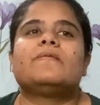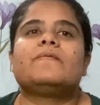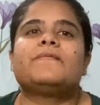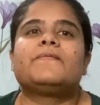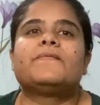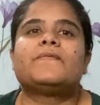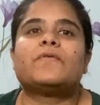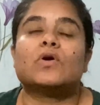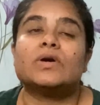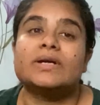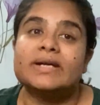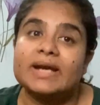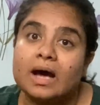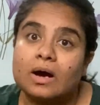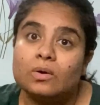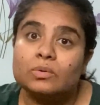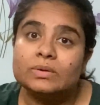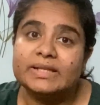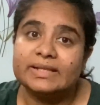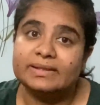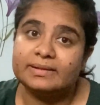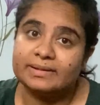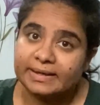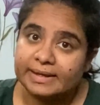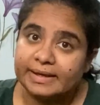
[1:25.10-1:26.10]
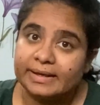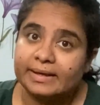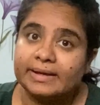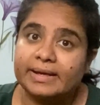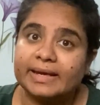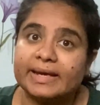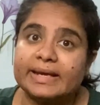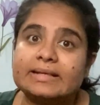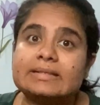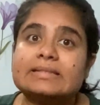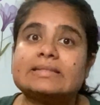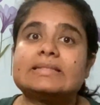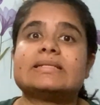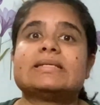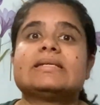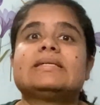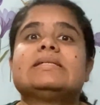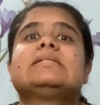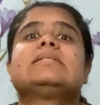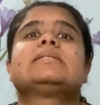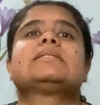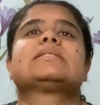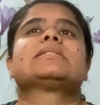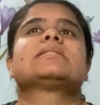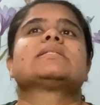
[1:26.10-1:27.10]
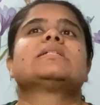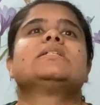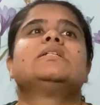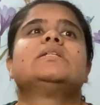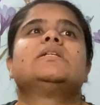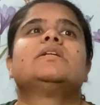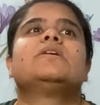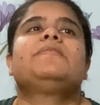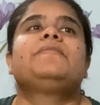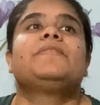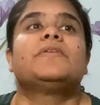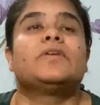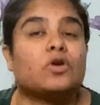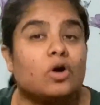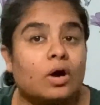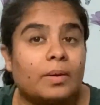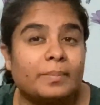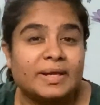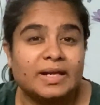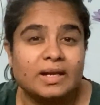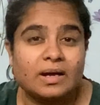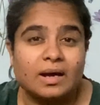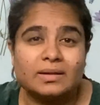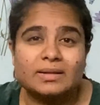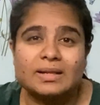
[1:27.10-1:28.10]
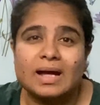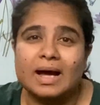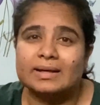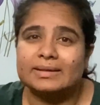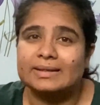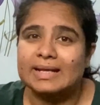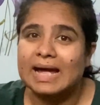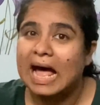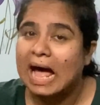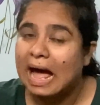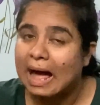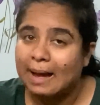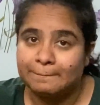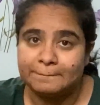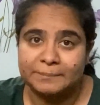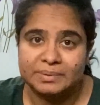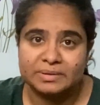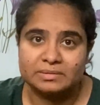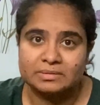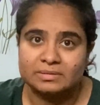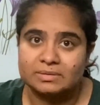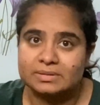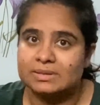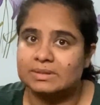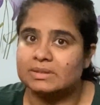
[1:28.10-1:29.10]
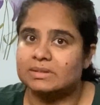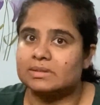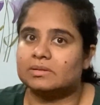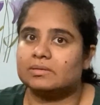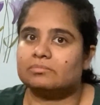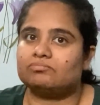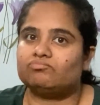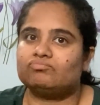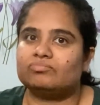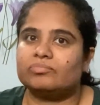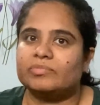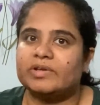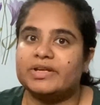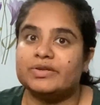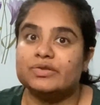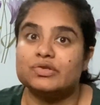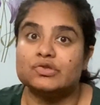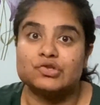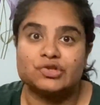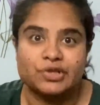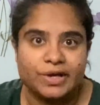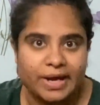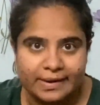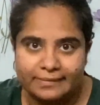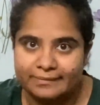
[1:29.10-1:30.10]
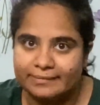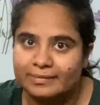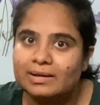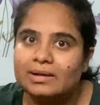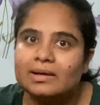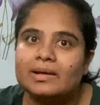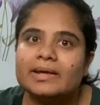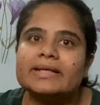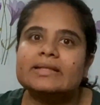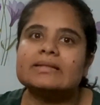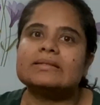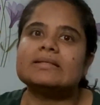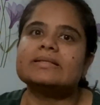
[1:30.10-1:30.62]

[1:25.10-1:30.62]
For now, they think it is a phenomena that happens in general in the